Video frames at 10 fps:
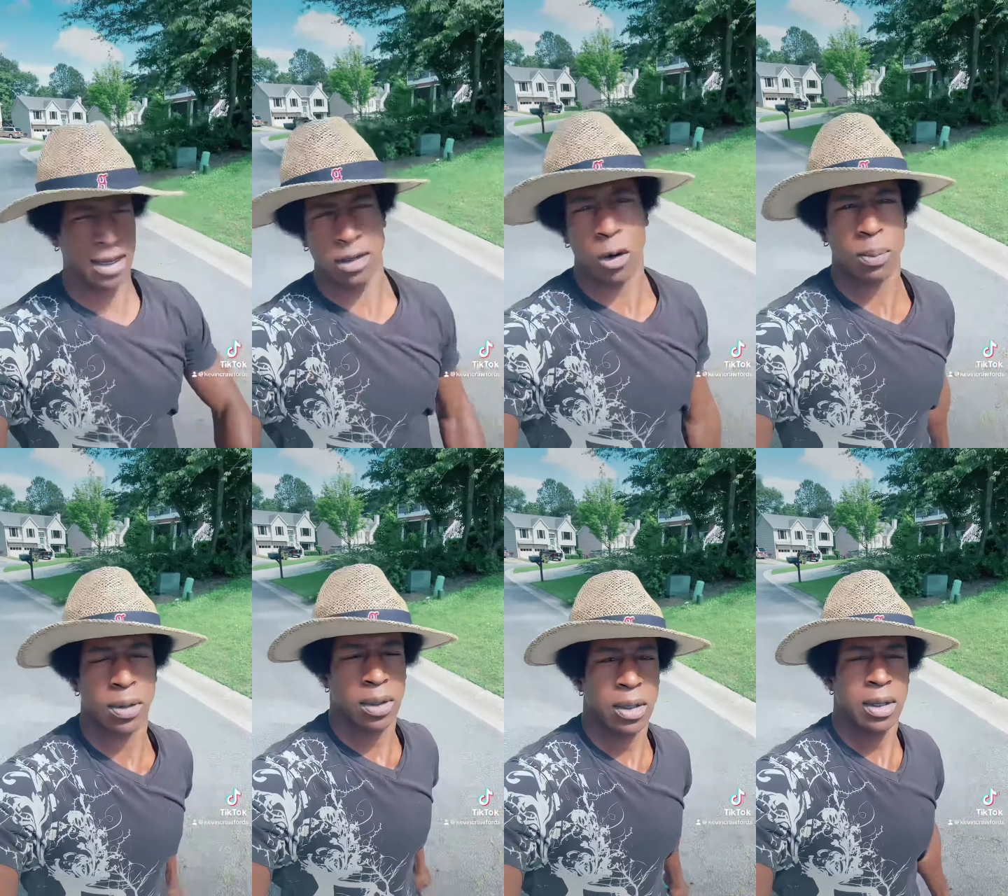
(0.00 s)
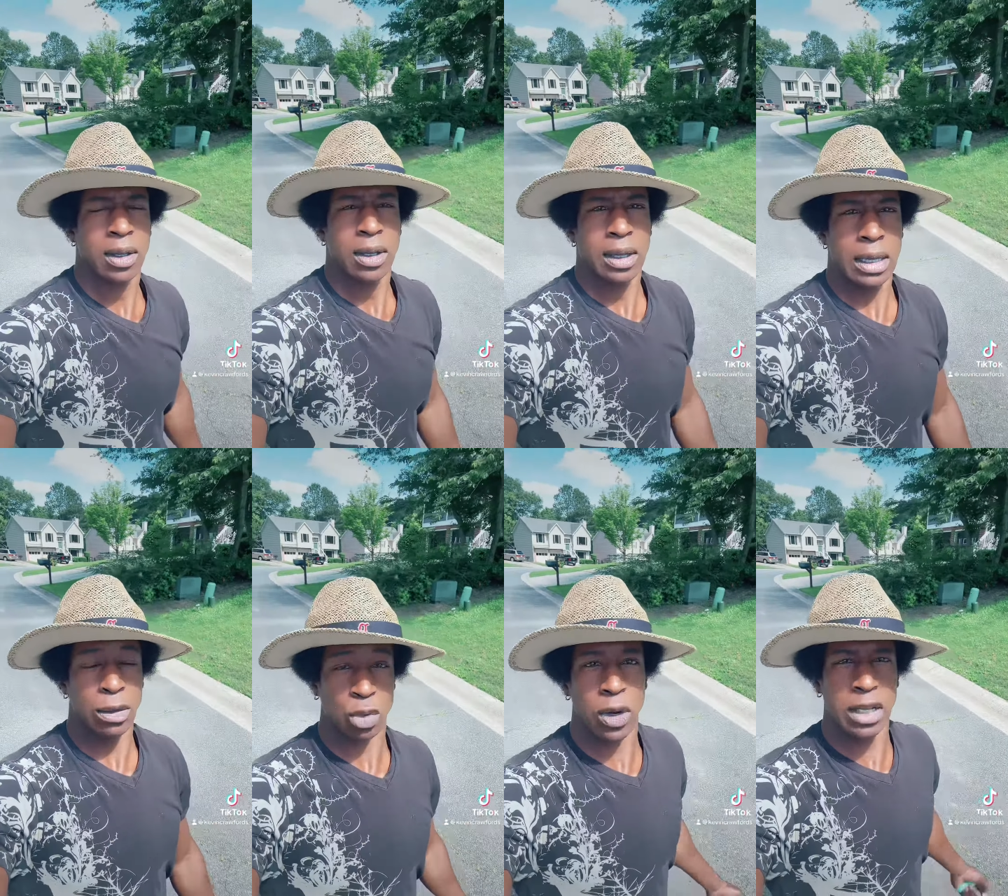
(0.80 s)
Nope. It
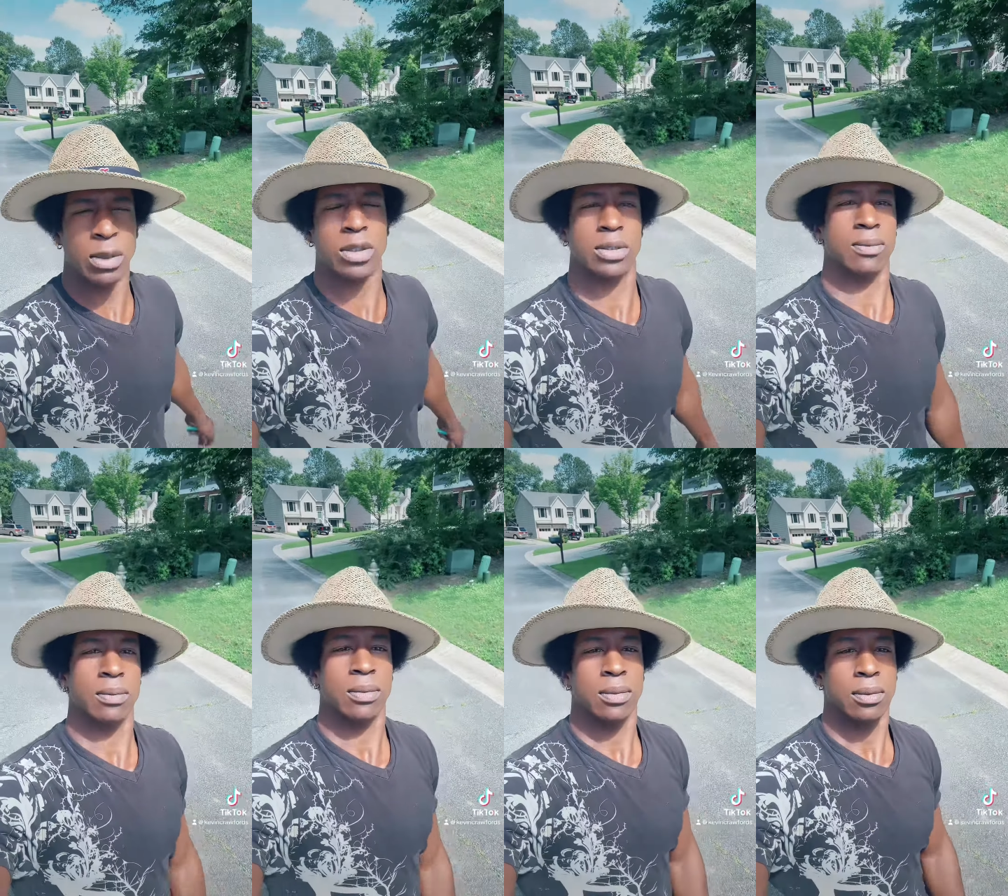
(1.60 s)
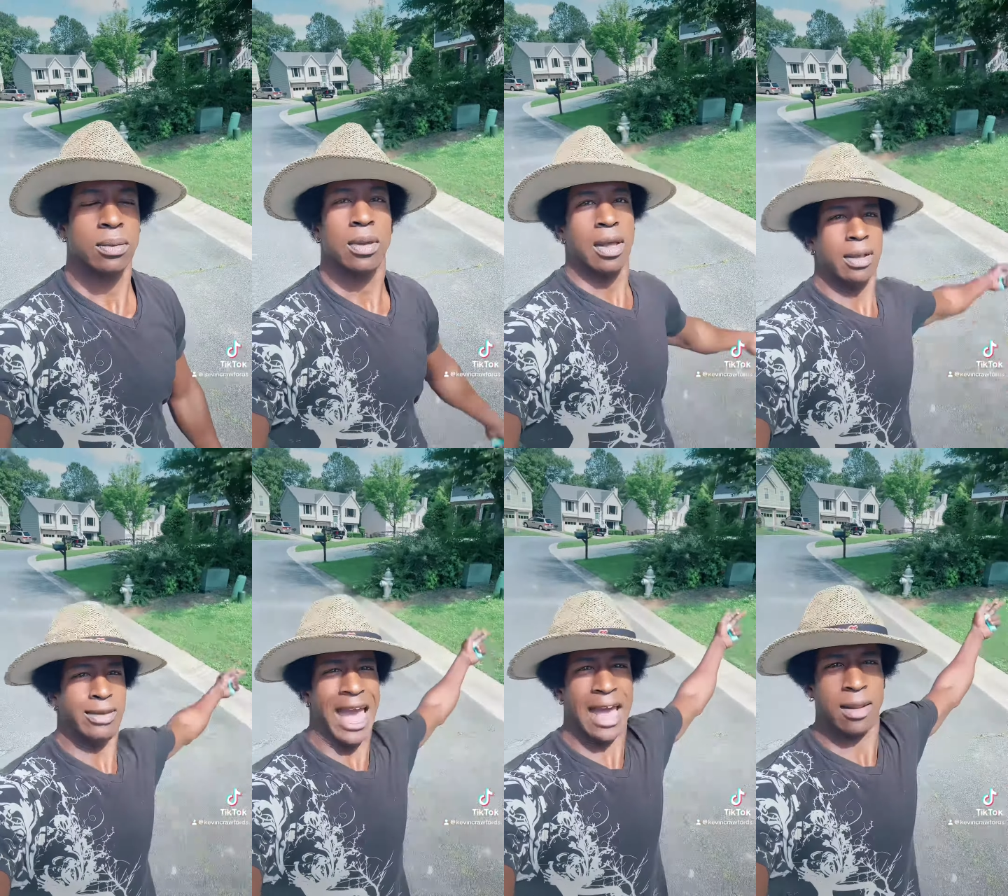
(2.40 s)
was when he was,
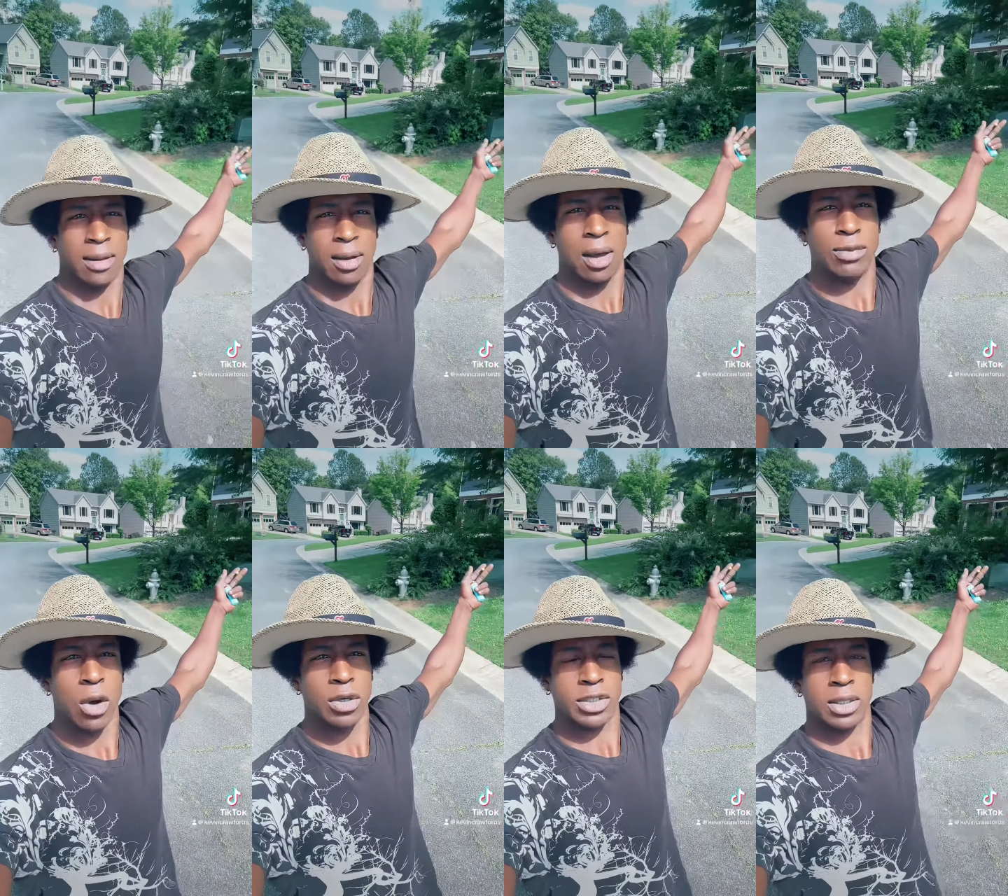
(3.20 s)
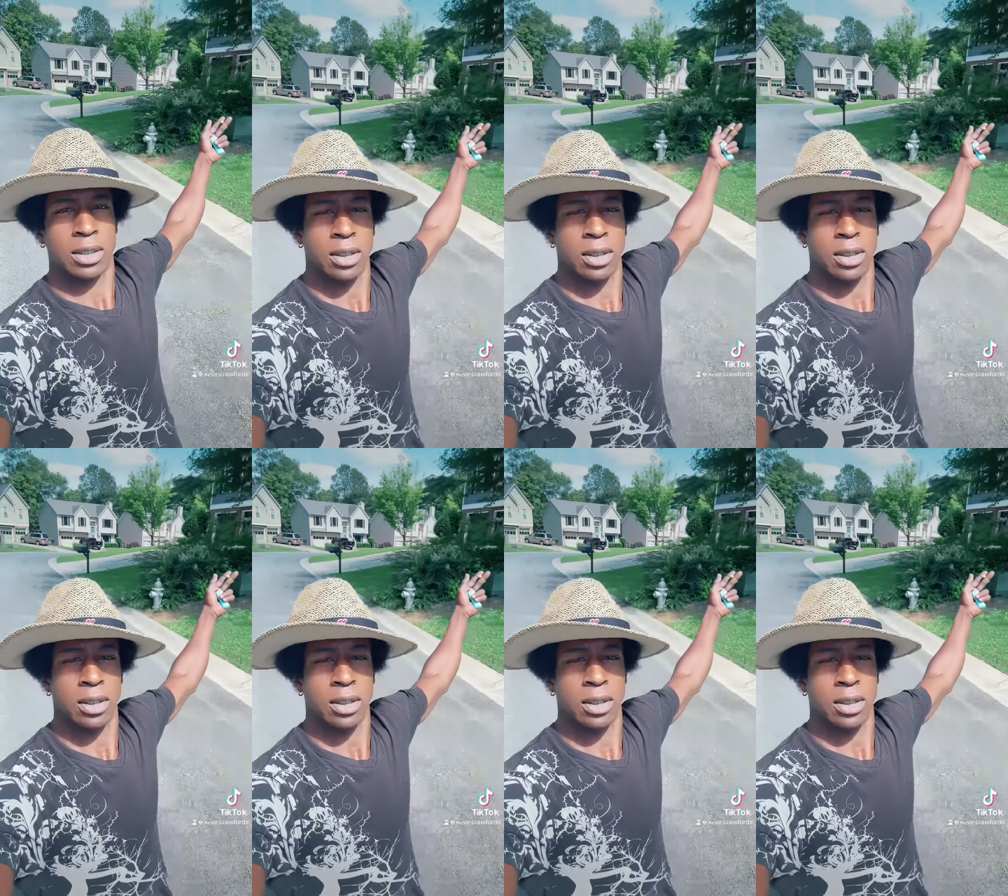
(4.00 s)
Dad, I'm yours.